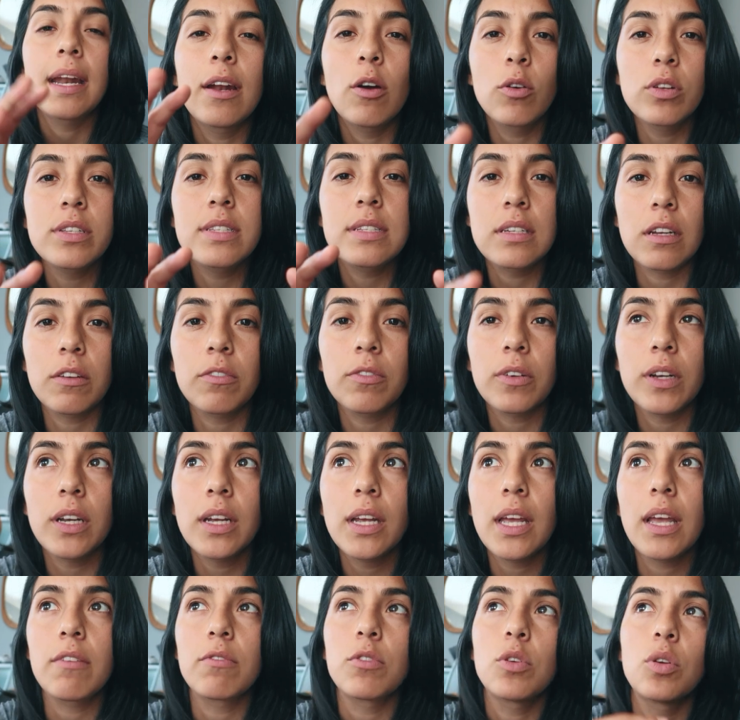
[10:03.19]
know it's
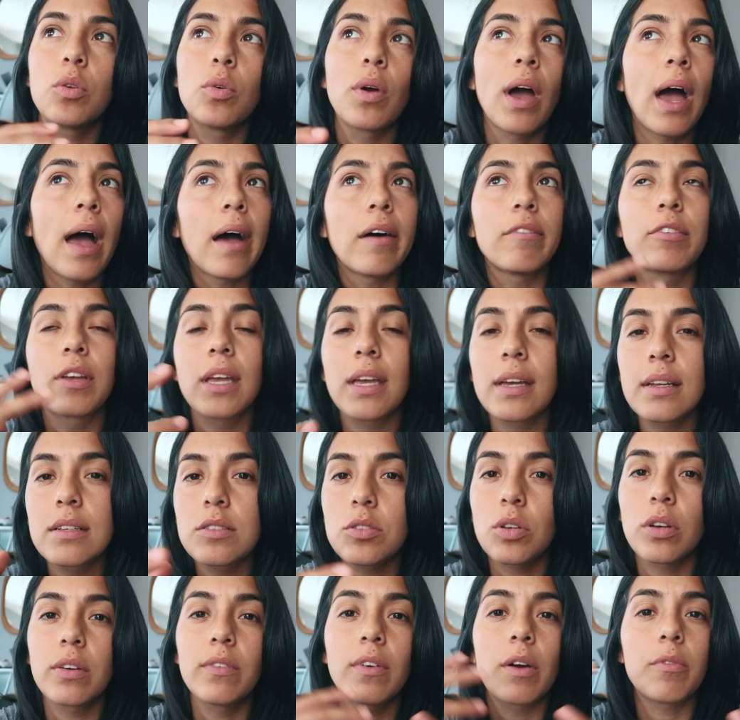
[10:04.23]
different if you have
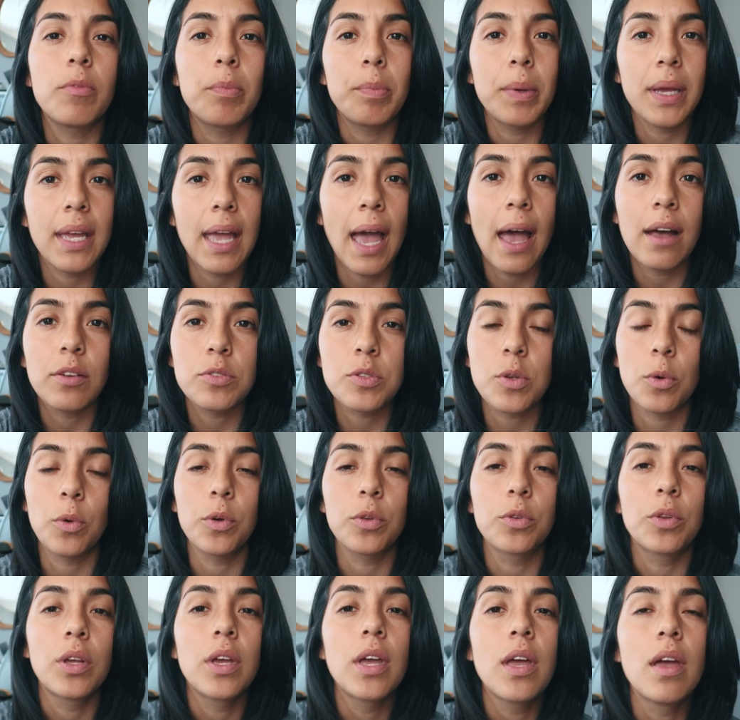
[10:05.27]
kids or you have a big
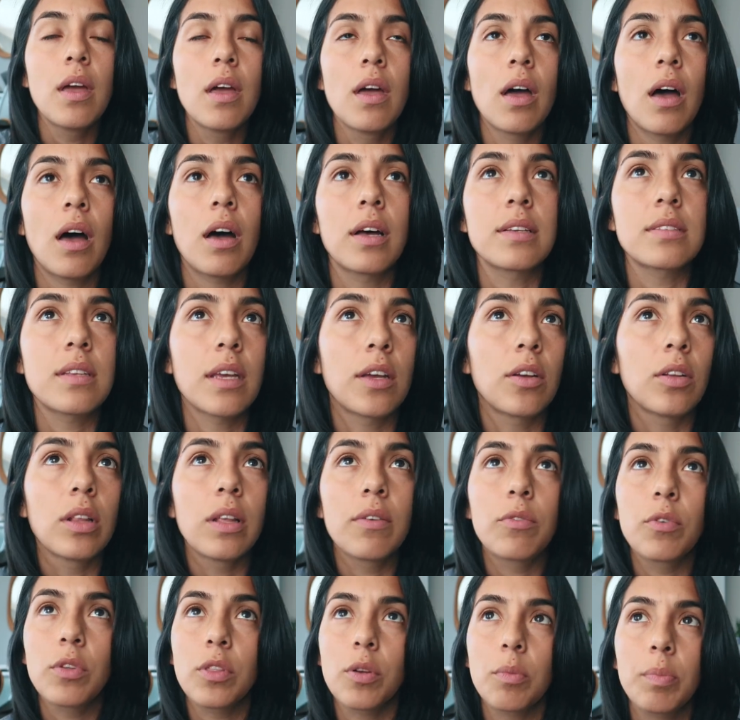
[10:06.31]
household, say you
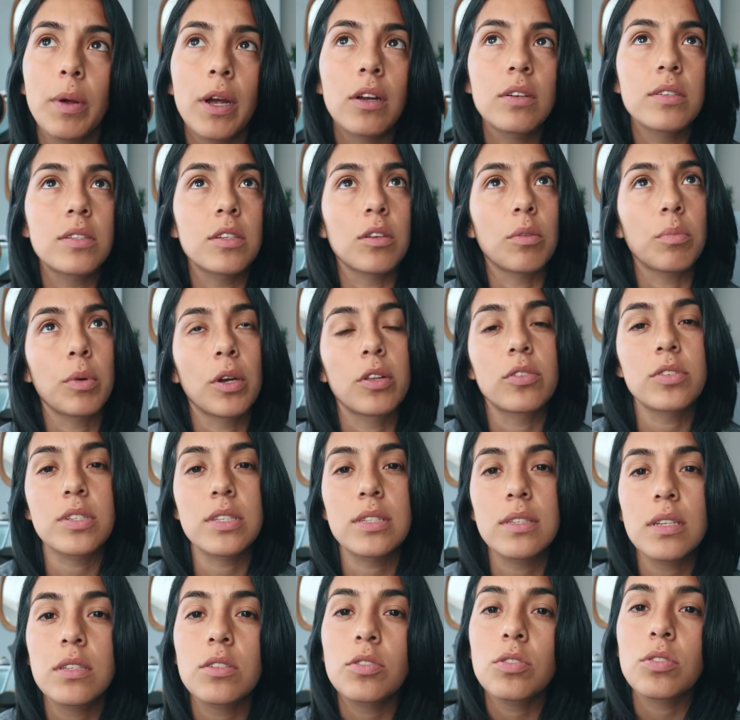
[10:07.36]
live with your parents and your brothers
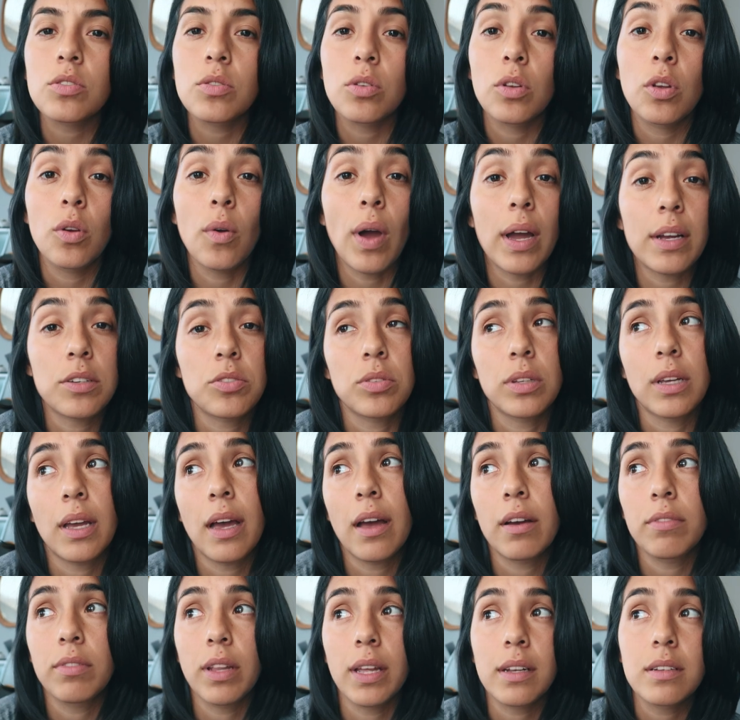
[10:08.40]
and sisters, or you actually
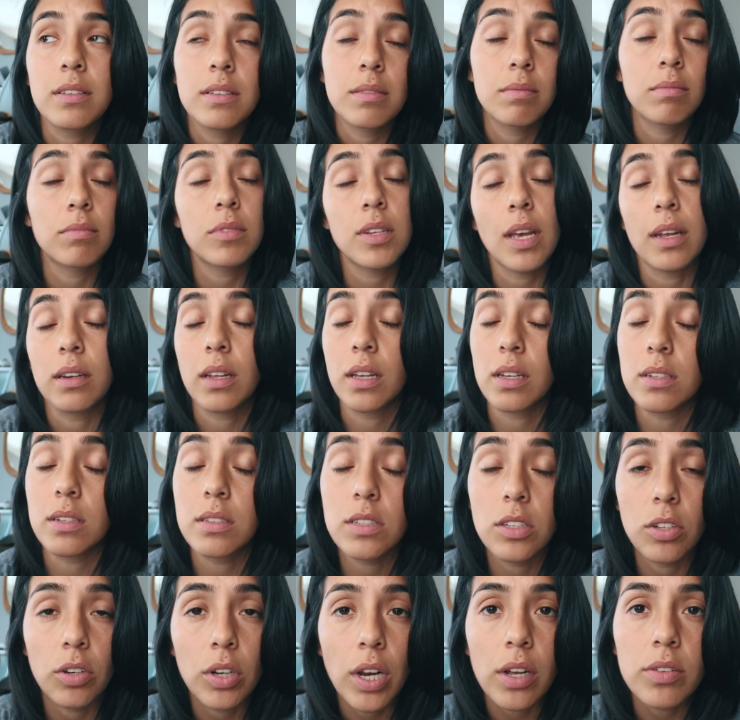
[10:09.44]
have like 10
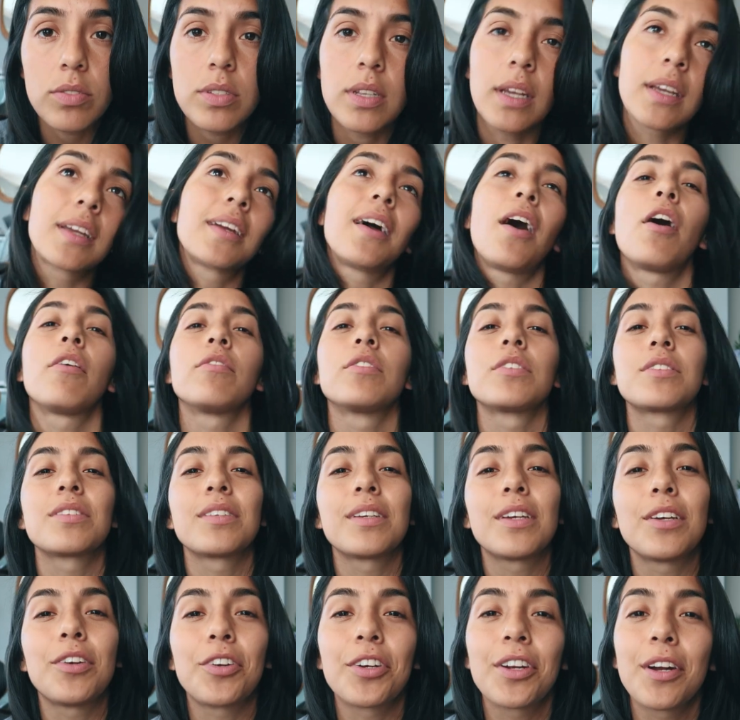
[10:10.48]
kids in your house, like
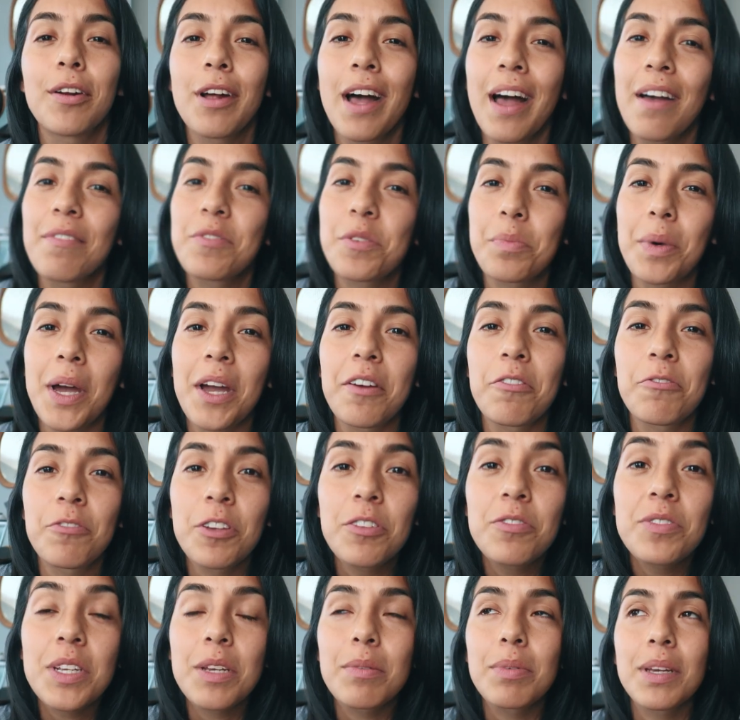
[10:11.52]
obviously you're gonna have to buy
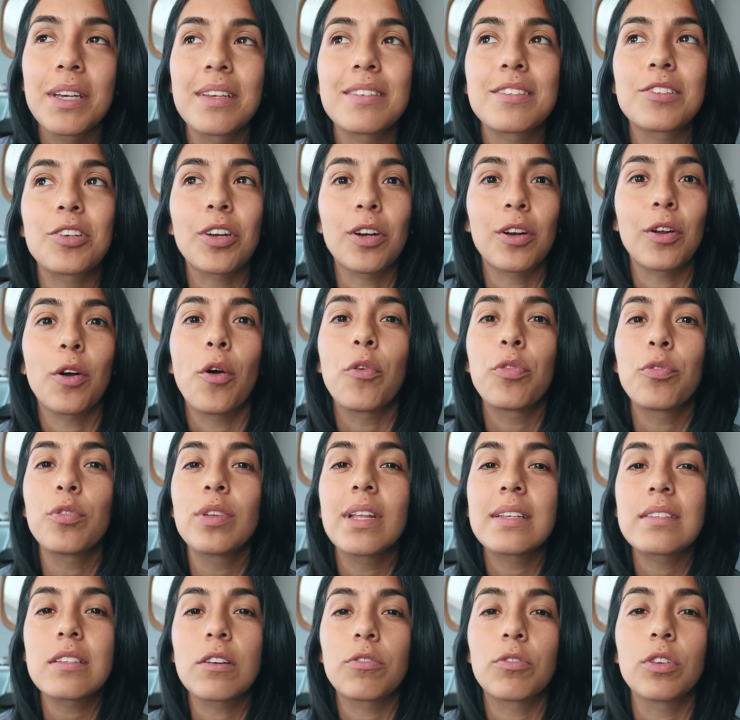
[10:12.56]
50 because you're gonna go through
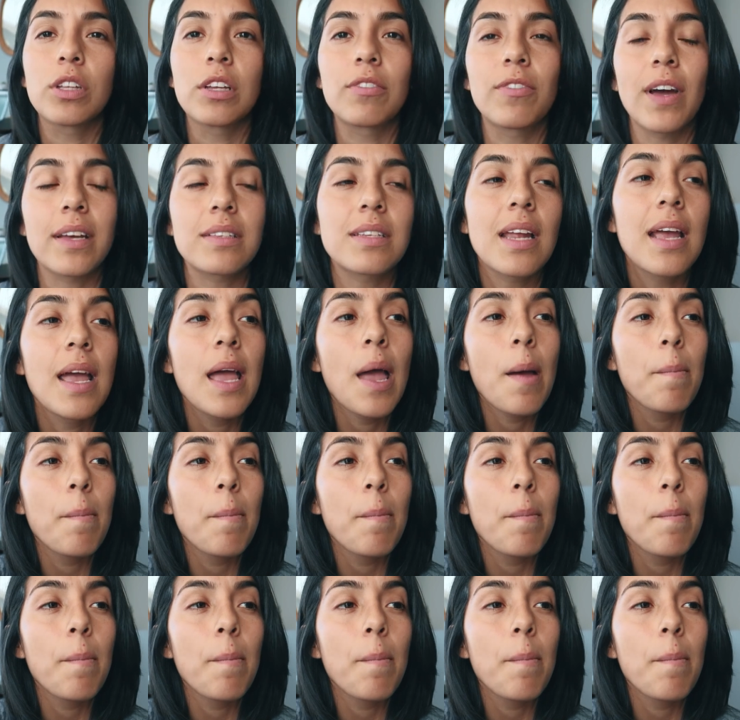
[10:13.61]
that stuff really fast.